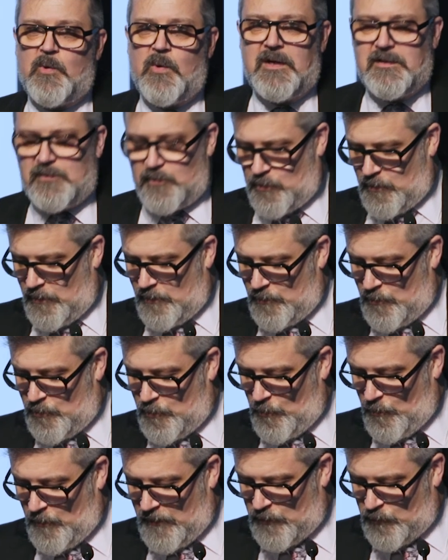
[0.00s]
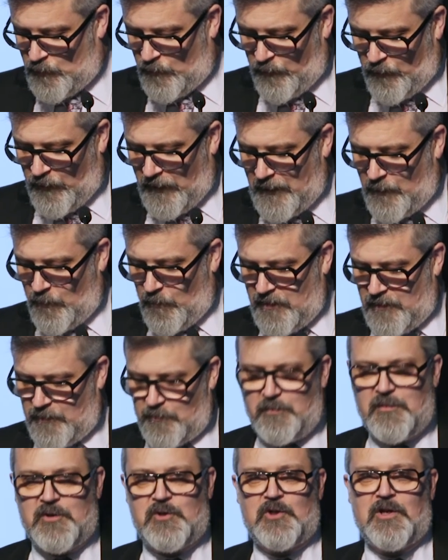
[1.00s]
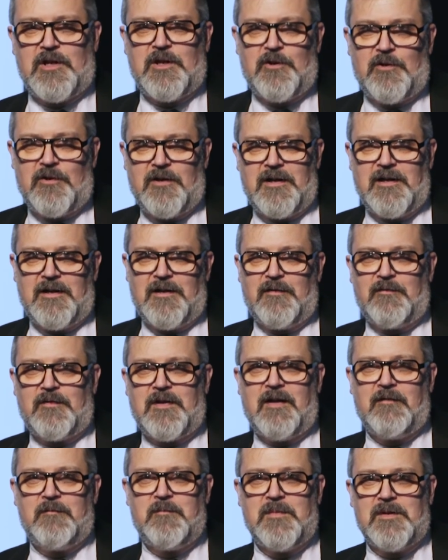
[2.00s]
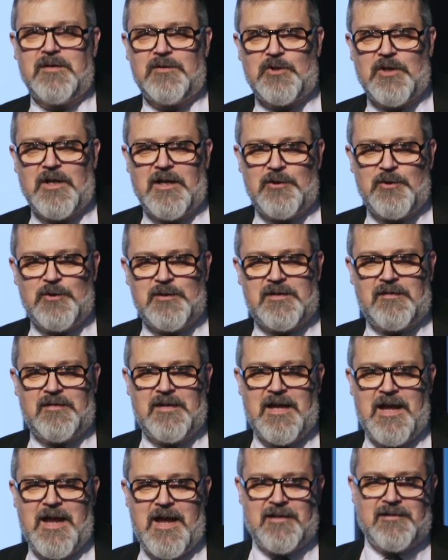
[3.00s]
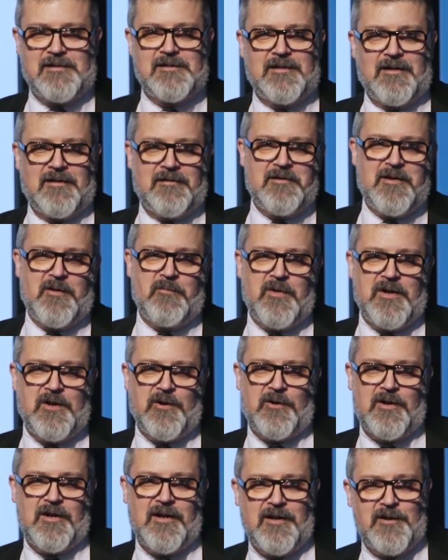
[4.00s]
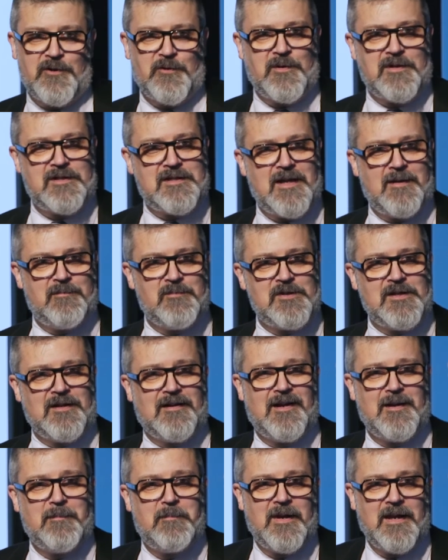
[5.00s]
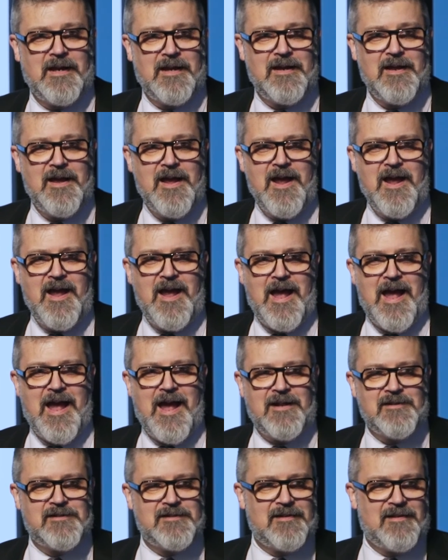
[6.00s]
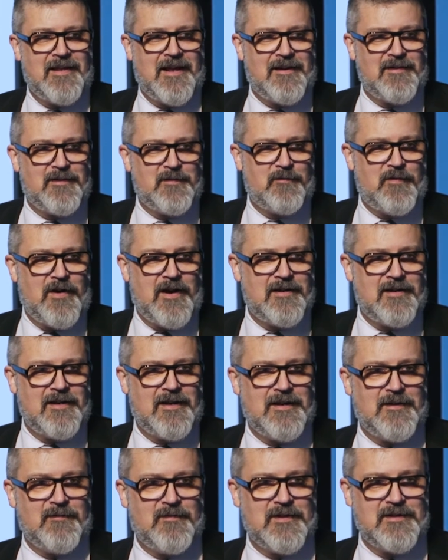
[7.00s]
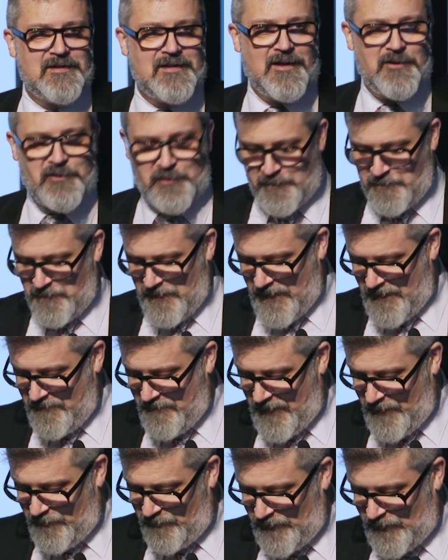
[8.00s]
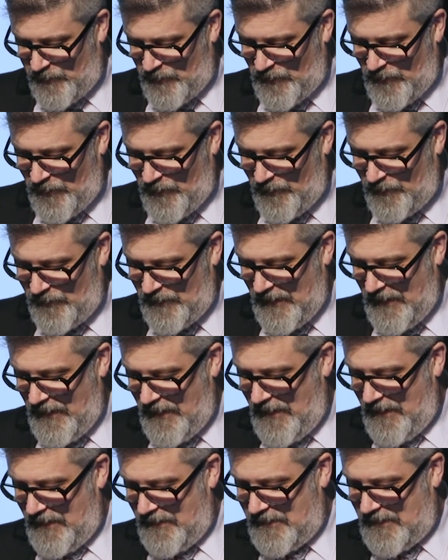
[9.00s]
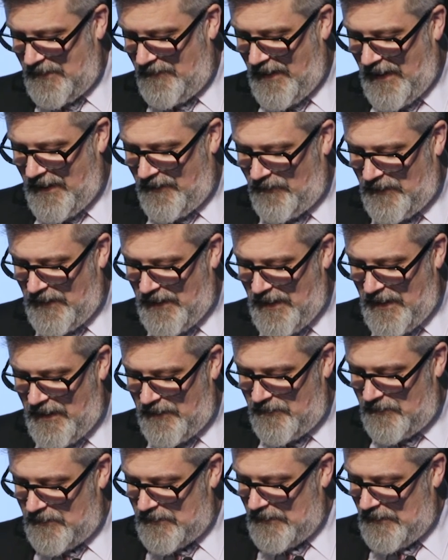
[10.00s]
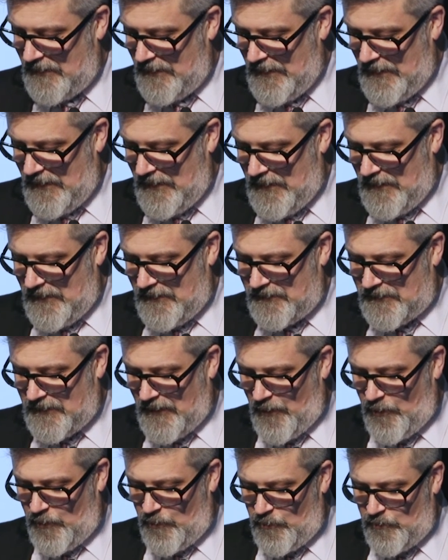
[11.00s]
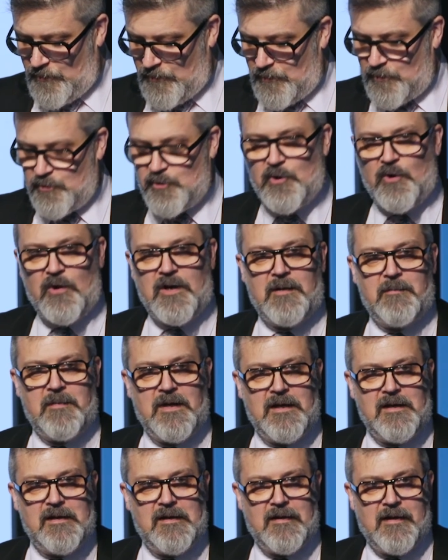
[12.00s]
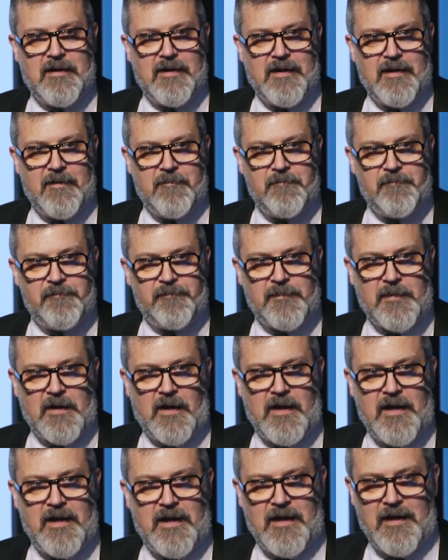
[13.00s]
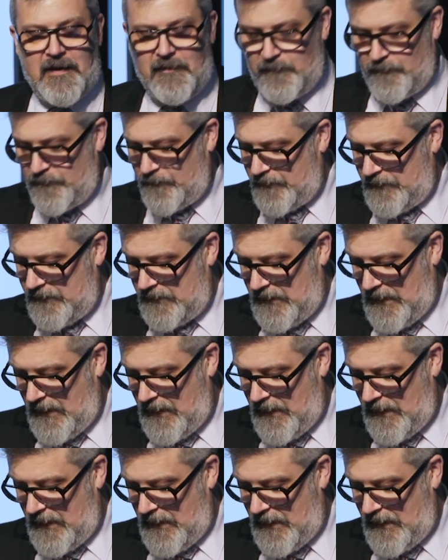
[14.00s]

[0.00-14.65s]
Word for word: question to which frequent machinery of government changes are the answer? And we're not going to attempt to glibly answer that at the front end of the session, but I might return to that at the end. So joining me, I have